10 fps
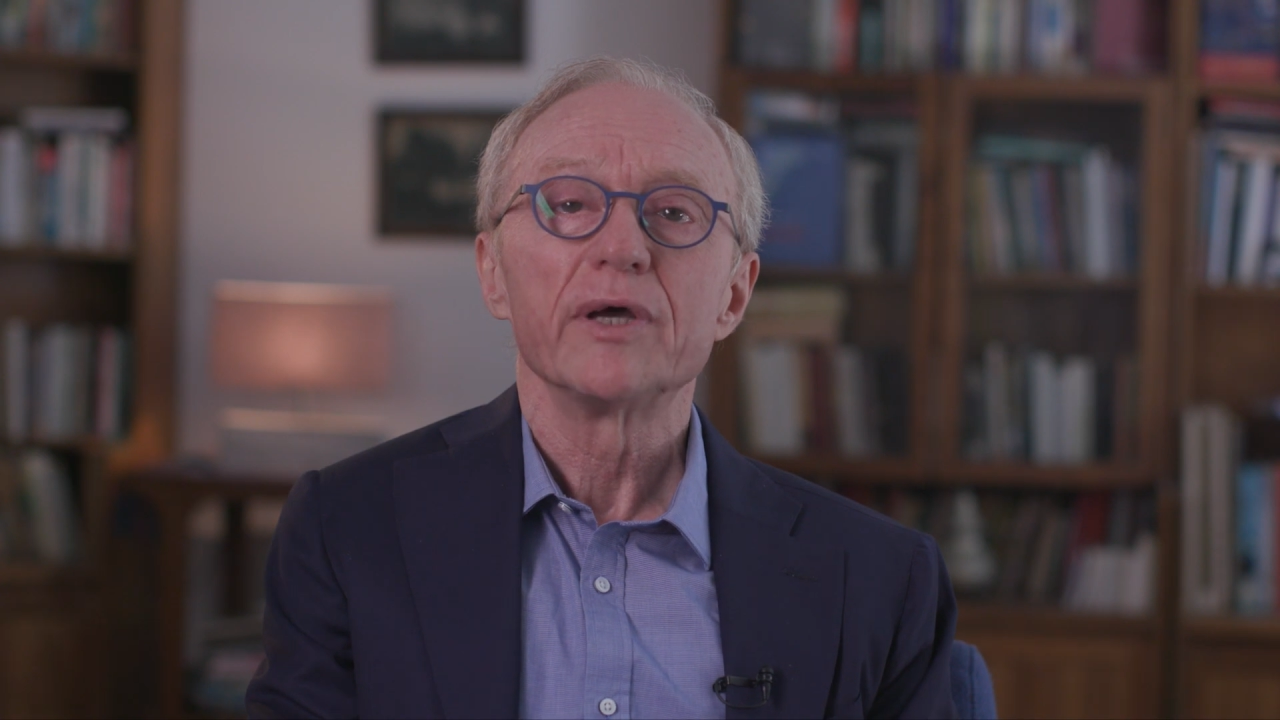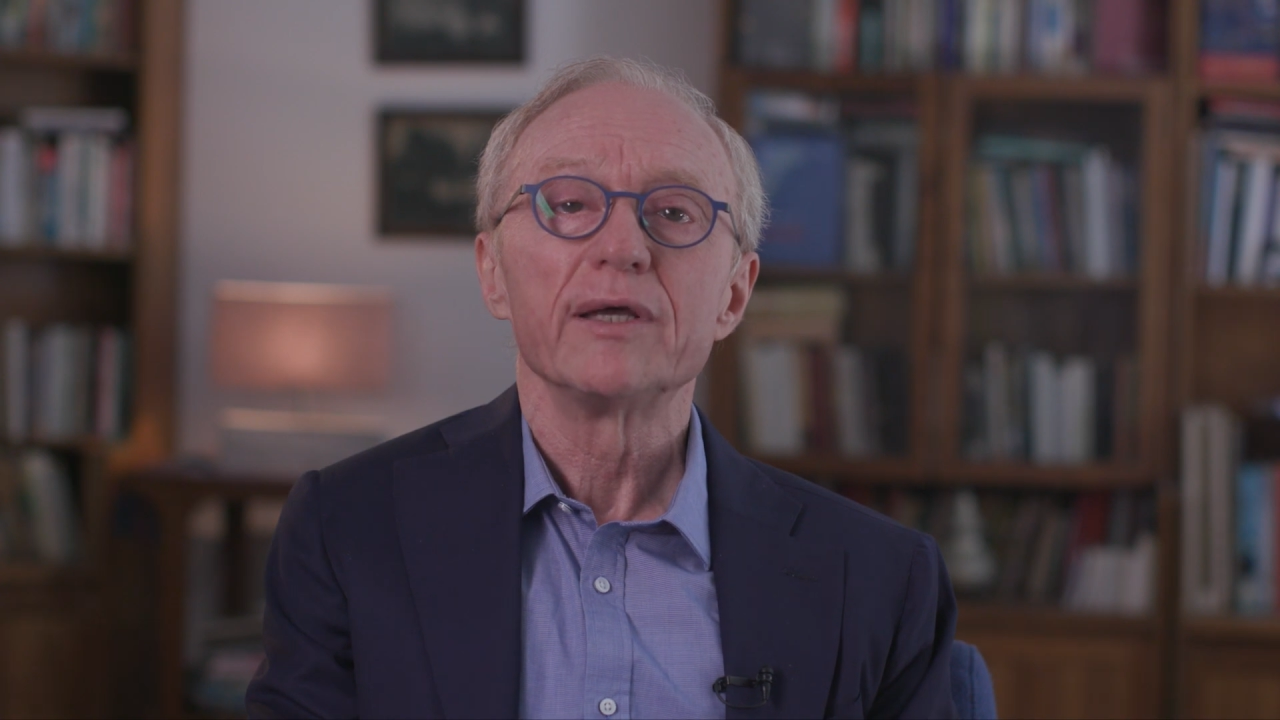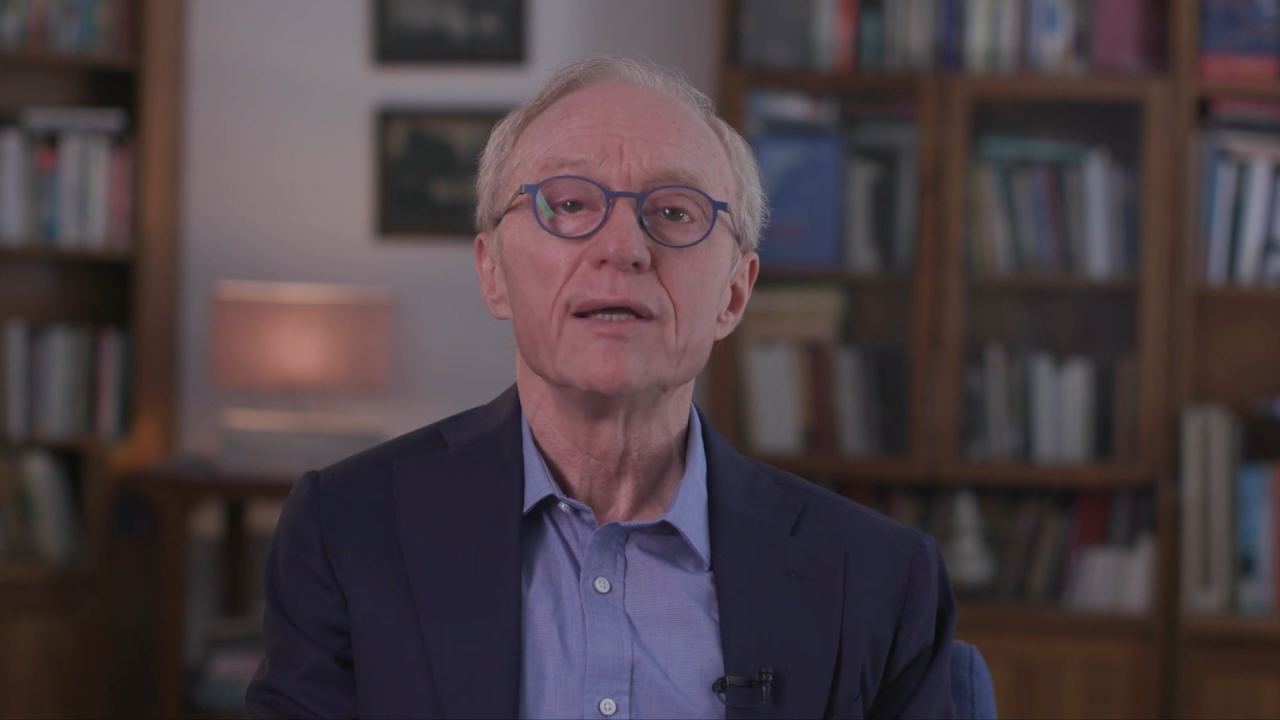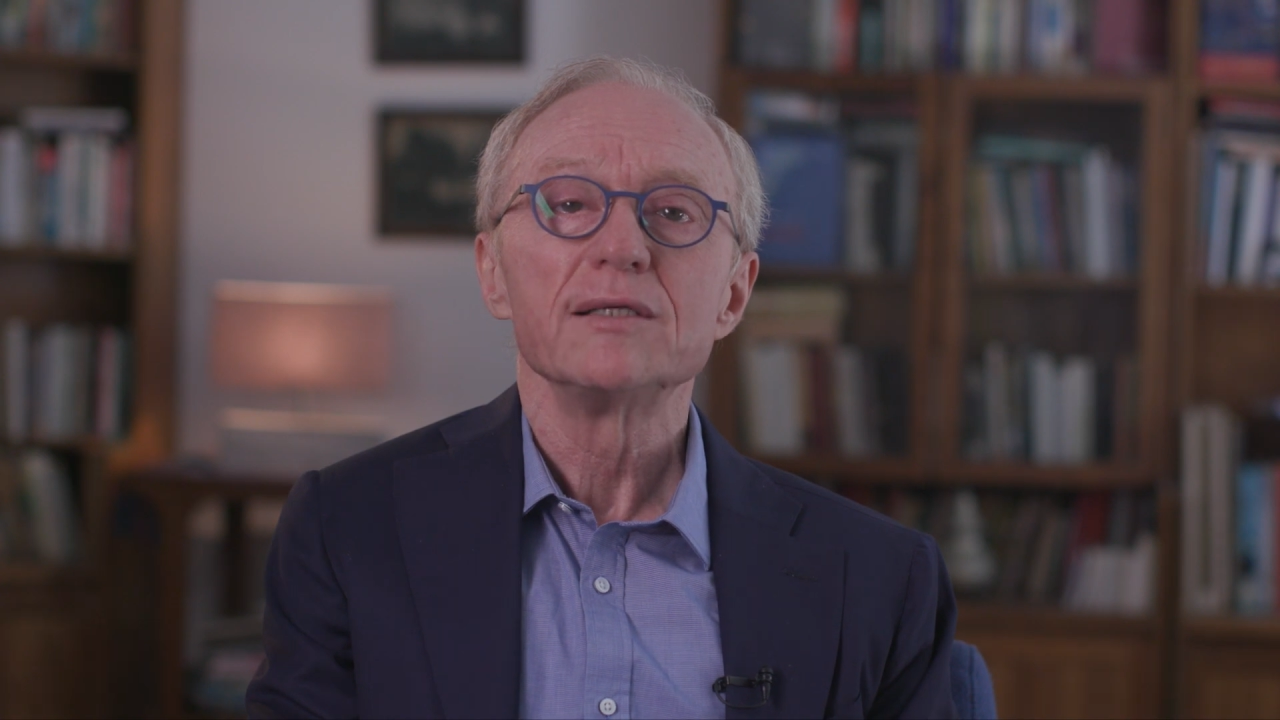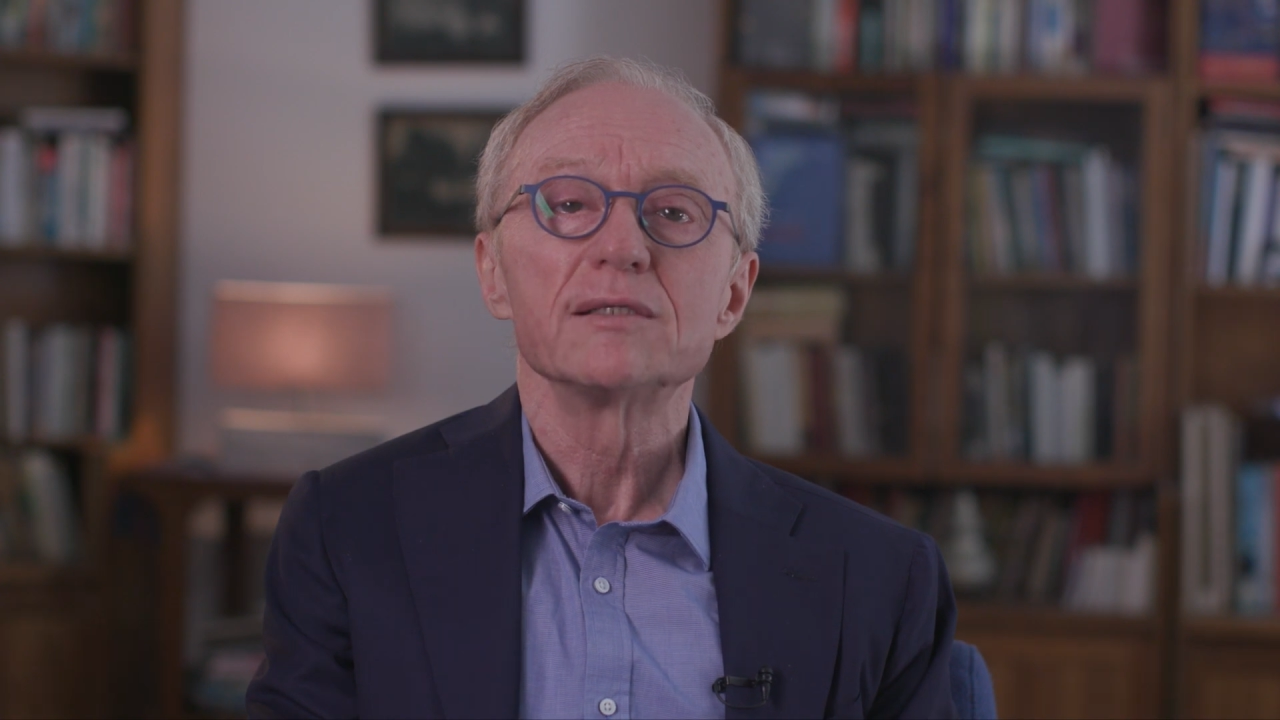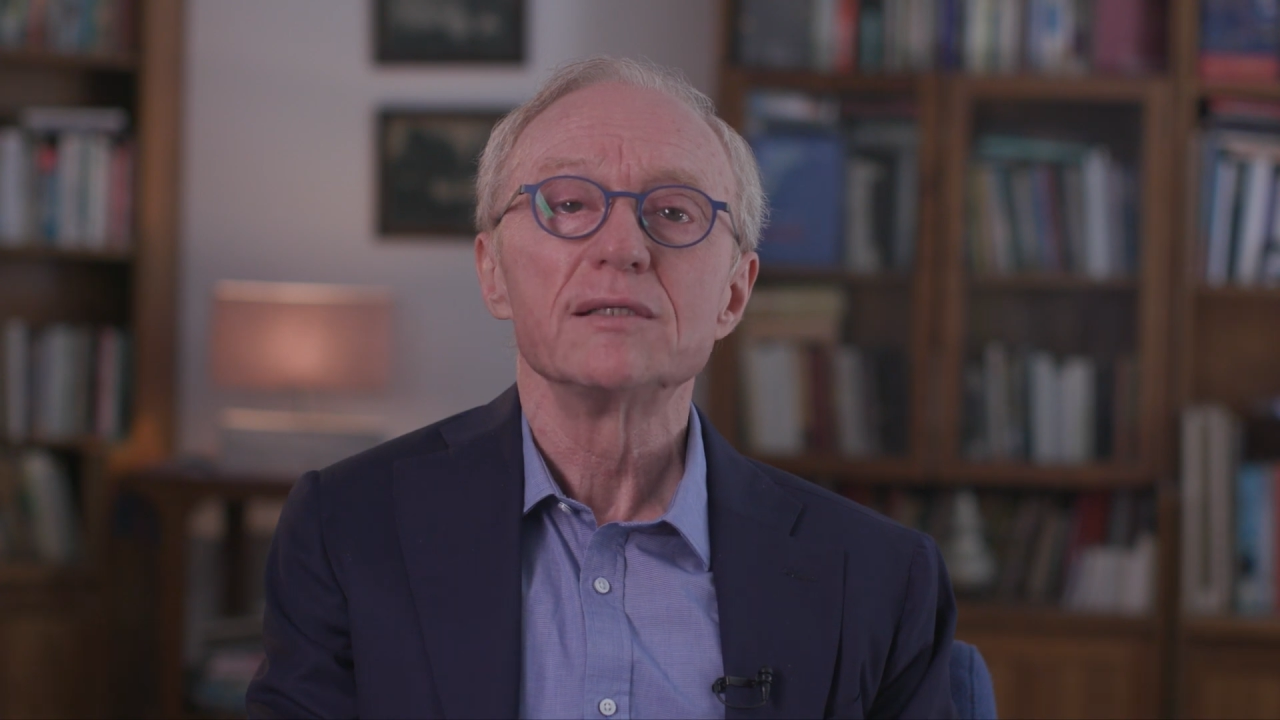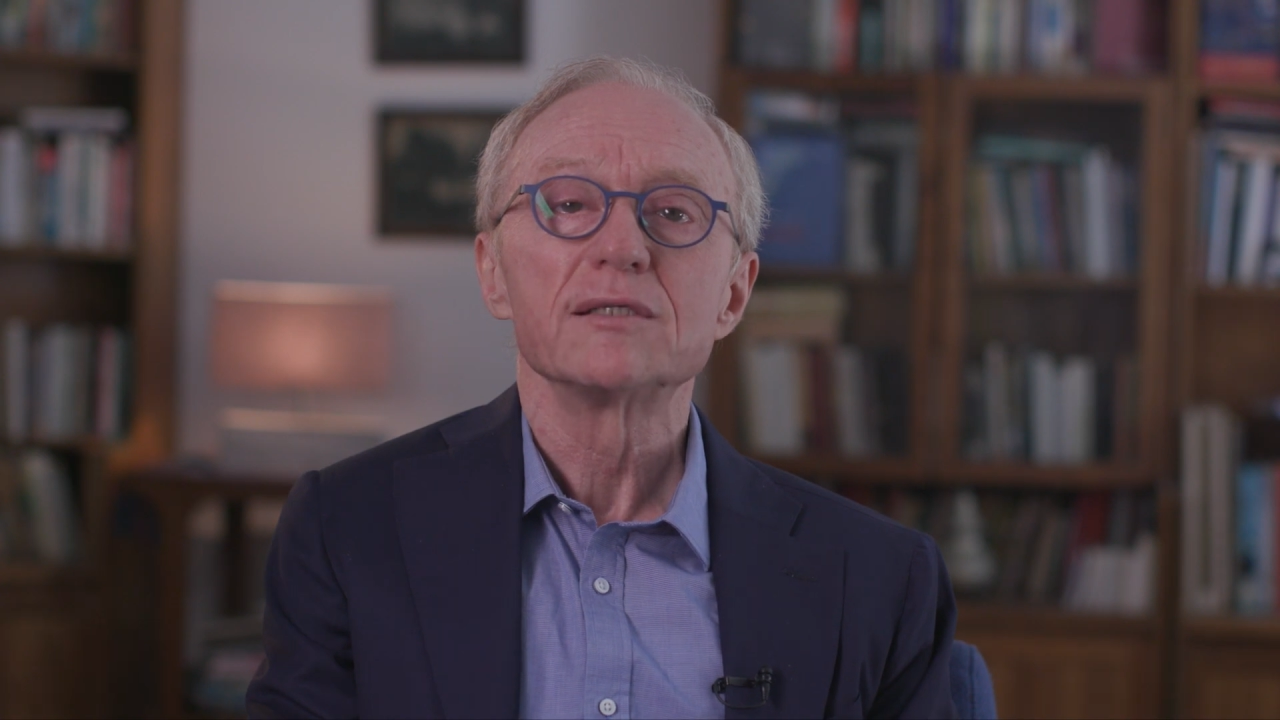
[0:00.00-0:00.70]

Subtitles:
against the